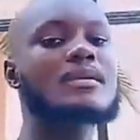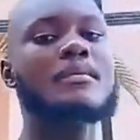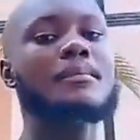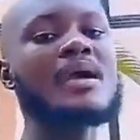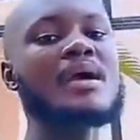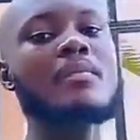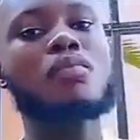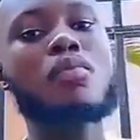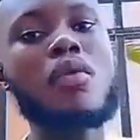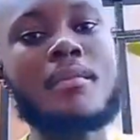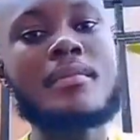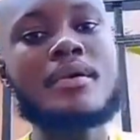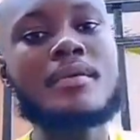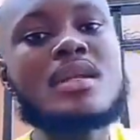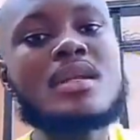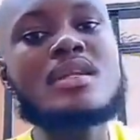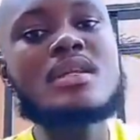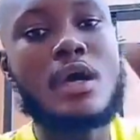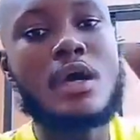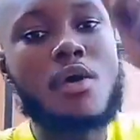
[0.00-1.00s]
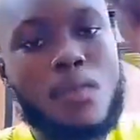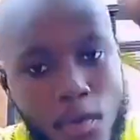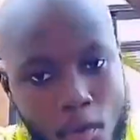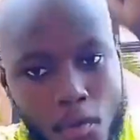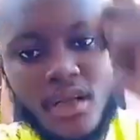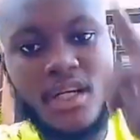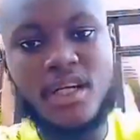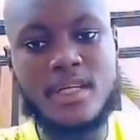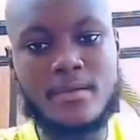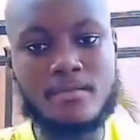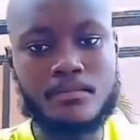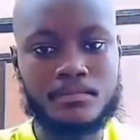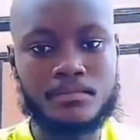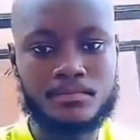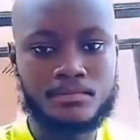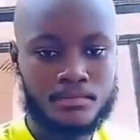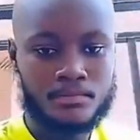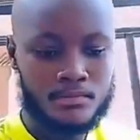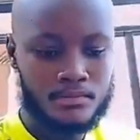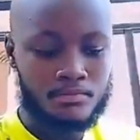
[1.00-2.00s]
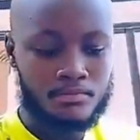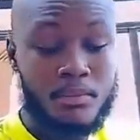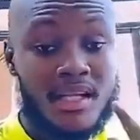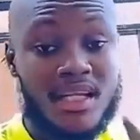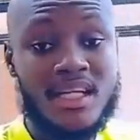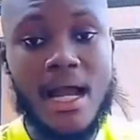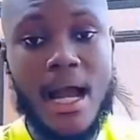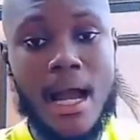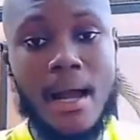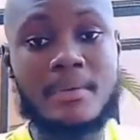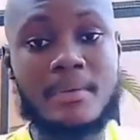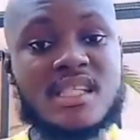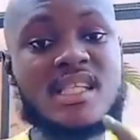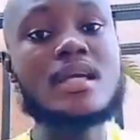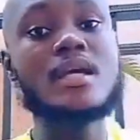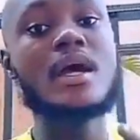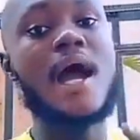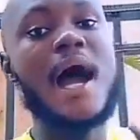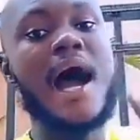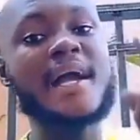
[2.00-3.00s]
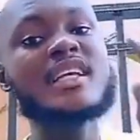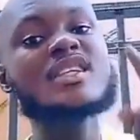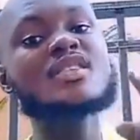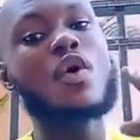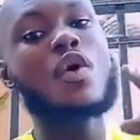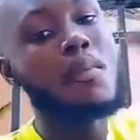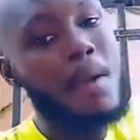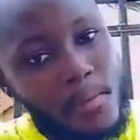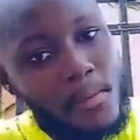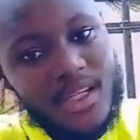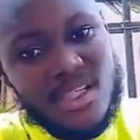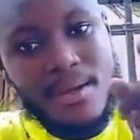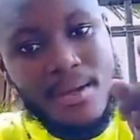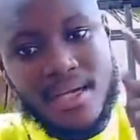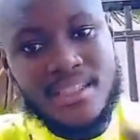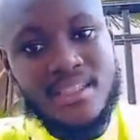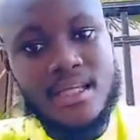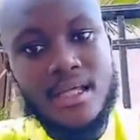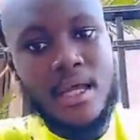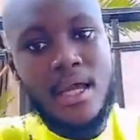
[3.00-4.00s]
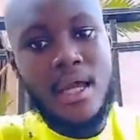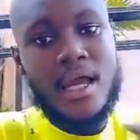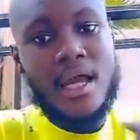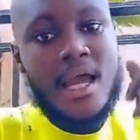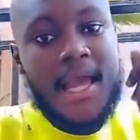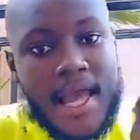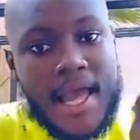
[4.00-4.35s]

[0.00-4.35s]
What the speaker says: But I'm playing boy, I'm meaning a couple of money. Medikal, I'm saying, I used to open my because I say,